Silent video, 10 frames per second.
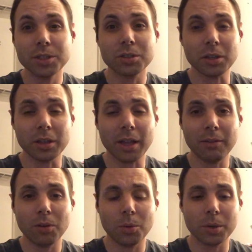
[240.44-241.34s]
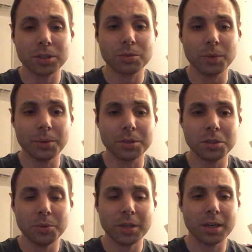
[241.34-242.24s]
Michelin level, which we were
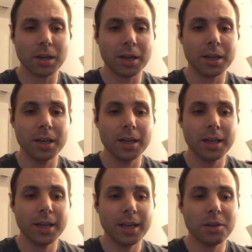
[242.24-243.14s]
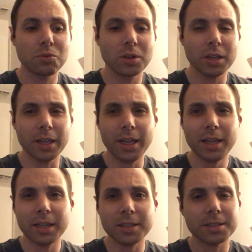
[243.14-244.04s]
doing it on, it really
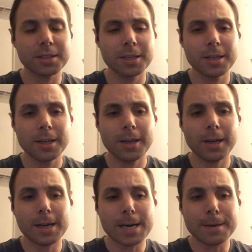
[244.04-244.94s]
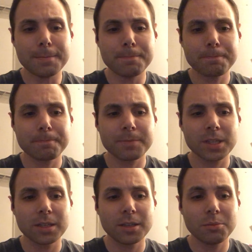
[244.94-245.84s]
is.
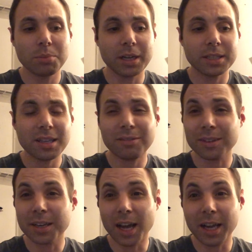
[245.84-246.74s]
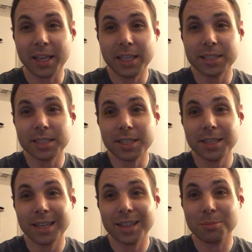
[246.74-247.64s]
But it's definitely not
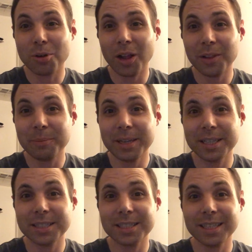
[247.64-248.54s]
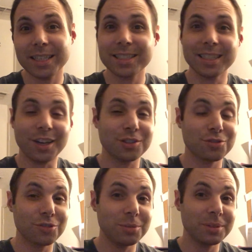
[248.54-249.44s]
easy, and the problem is it's an
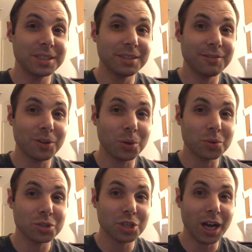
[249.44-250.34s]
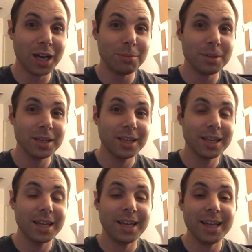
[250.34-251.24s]
extremely difficult job,
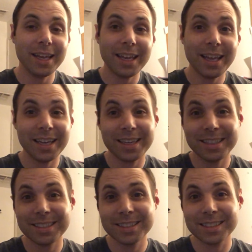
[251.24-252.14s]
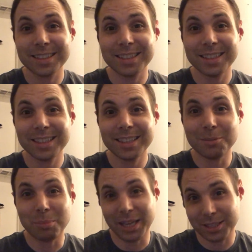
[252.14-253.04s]
and
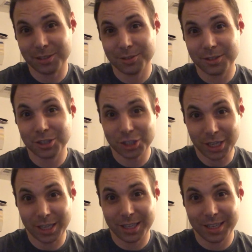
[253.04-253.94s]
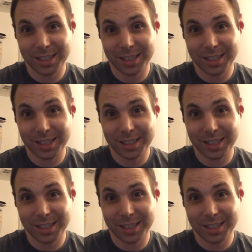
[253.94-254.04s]
it pays shit.